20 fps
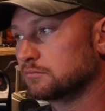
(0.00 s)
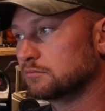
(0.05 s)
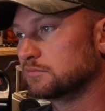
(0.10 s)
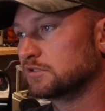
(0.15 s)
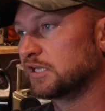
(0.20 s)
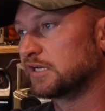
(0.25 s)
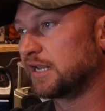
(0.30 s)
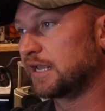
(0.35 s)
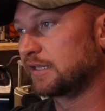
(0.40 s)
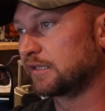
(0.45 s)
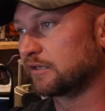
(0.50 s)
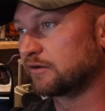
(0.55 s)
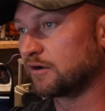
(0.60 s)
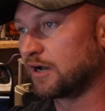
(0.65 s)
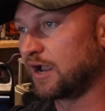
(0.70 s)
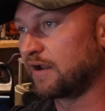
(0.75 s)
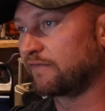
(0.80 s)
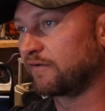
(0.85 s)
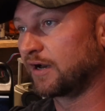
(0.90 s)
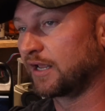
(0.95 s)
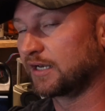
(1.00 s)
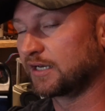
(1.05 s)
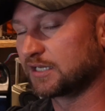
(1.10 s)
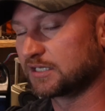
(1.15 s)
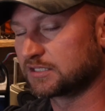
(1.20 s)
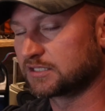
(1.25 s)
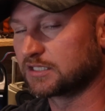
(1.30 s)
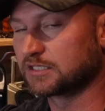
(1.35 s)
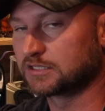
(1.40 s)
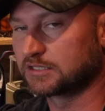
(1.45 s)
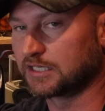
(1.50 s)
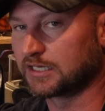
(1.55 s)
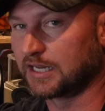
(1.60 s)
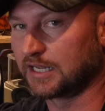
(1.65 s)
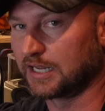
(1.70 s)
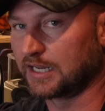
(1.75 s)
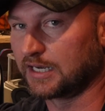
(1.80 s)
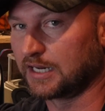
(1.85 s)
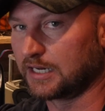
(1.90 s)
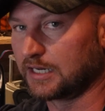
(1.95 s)
the daily driver at distance, and
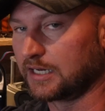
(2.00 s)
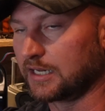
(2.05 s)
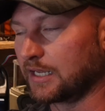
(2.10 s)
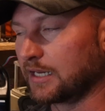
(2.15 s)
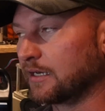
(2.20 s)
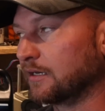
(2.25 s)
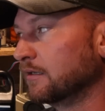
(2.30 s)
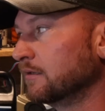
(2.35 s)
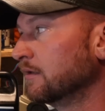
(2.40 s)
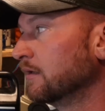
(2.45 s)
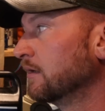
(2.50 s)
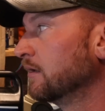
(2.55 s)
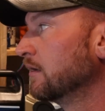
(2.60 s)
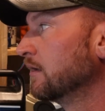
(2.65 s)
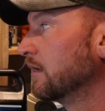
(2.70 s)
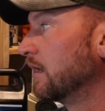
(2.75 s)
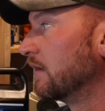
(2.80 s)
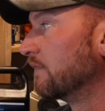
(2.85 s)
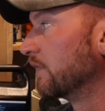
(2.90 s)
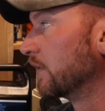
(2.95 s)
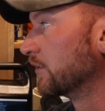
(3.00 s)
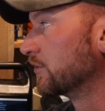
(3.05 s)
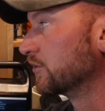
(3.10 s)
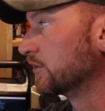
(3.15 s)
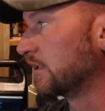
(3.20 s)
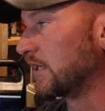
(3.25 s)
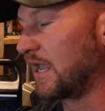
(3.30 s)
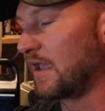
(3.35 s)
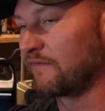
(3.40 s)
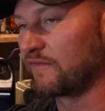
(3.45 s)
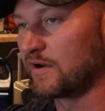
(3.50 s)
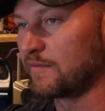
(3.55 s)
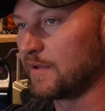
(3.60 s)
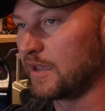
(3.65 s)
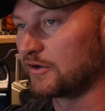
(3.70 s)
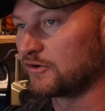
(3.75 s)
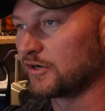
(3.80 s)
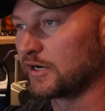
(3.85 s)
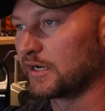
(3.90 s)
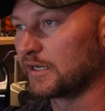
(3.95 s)
it did on virtually every
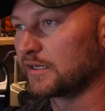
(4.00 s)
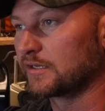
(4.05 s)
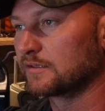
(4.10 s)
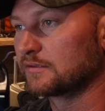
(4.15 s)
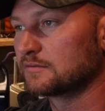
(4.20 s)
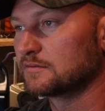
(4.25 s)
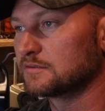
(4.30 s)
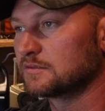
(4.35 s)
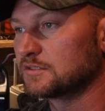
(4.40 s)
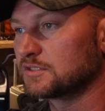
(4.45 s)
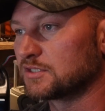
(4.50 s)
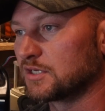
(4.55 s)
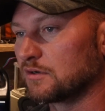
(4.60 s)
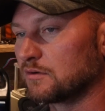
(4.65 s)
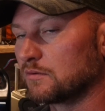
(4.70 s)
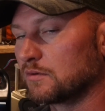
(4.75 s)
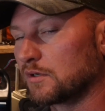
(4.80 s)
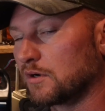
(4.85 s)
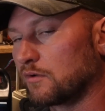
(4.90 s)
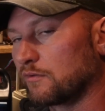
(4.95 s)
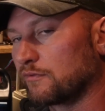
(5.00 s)
metric. So we'll go